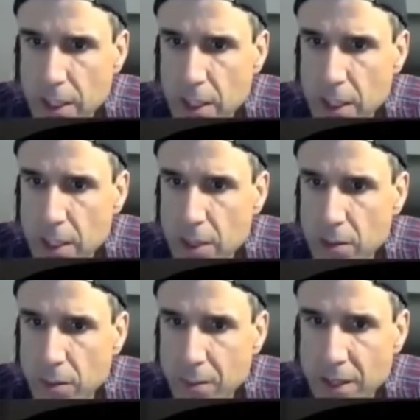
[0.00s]

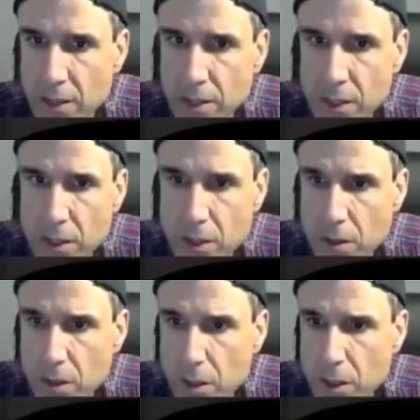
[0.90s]
and we mount it.
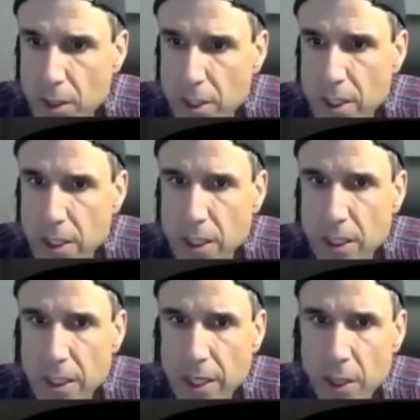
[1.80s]

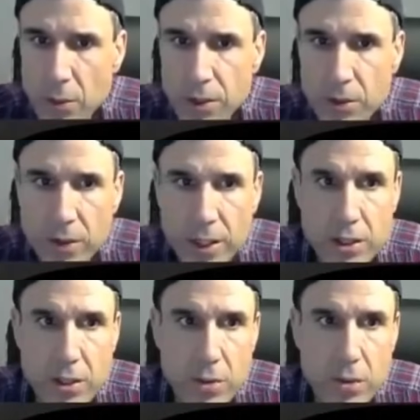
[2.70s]
Now we're
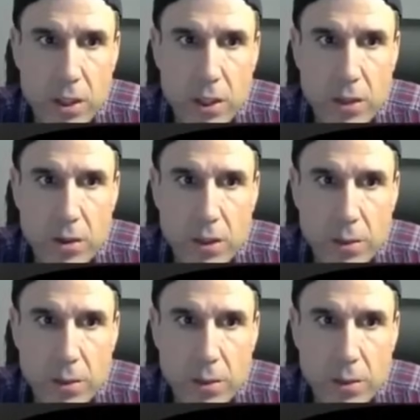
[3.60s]
going to